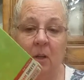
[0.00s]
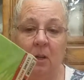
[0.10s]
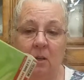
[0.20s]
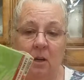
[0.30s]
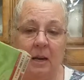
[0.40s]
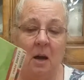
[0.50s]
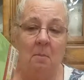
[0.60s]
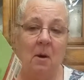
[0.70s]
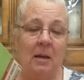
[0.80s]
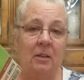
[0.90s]
Then I got
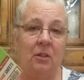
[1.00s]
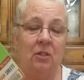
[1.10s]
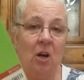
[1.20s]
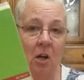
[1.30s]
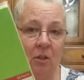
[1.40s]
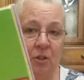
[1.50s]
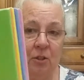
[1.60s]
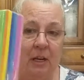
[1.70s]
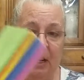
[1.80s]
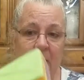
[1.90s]
mine at the Dollar
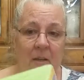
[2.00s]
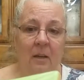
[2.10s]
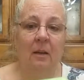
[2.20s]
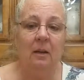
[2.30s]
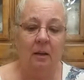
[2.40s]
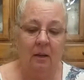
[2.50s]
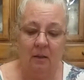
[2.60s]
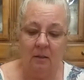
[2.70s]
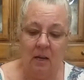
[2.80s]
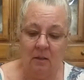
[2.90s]
Tree.
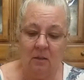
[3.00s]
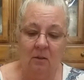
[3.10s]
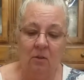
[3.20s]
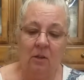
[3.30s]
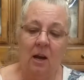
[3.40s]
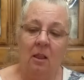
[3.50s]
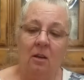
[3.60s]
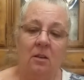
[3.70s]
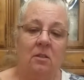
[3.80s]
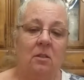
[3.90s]
It's got several
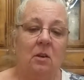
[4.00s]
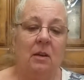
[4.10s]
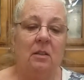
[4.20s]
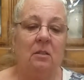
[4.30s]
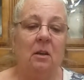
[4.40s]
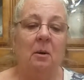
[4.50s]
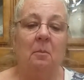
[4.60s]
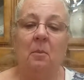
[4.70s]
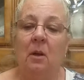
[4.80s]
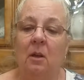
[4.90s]
colors. You can get
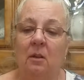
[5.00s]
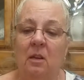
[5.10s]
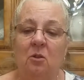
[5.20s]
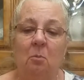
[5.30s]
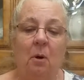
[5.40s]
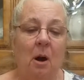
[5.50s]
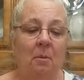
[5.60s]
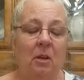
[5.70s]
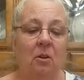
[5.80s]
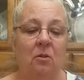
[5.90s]
some. These are
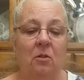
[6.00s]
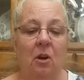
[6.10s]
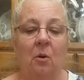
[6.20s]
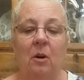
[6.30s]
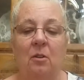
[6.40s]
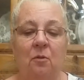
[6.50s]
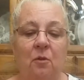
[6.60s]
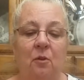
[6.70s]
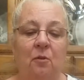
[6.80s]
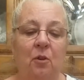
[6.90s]
barbecue skewers
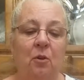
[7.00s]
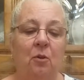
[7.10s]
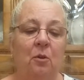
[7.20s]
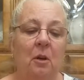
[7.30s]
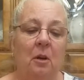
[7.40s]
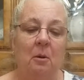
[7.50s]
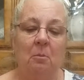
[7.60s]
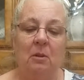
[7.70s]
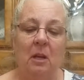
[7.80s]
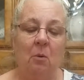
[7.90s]
for food,
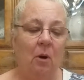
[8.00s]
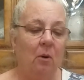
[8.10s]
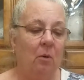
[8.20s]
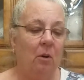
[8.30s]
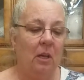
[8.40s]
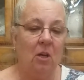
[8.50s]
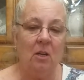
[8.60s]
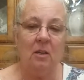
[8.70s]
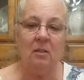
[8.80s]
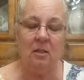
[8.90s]
but they work really good
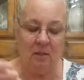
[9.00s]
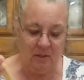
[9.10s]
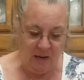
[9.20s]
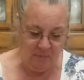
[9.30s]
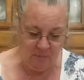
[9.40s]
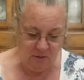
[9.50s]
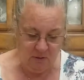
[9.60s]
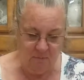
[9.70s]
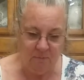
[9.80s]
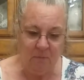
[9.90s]
as the stems.
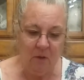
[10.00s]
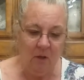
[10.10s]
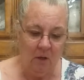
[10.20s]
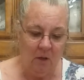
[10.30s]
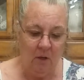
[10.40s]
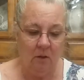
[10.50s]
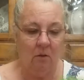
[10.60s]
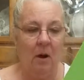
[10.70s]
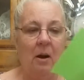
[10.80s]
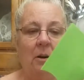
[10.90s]
So
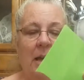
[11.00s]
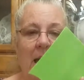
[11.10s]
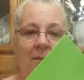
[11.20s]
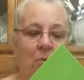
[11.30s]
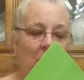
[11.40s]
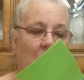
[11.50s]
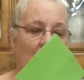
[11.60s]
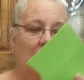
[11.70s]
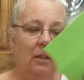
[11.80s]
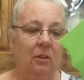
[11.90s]
I already have one where I
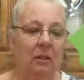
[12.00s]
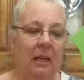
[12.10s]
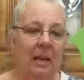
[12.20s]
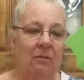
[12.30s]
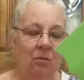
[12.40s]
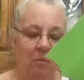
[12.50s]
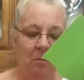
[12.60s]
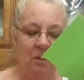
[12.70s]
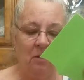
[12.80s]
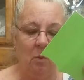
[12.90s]
cut the leaves from
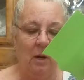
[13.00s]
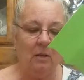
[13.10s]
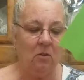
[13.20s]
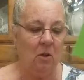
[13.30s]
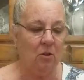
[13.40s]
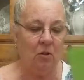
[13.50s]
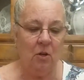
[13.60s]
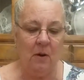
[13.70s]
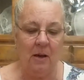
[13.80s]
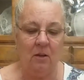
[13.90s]
this one, so I'll show
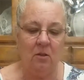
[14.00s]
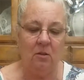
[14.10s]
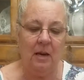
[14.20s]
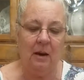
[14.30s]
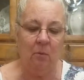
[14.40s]
you how to do that.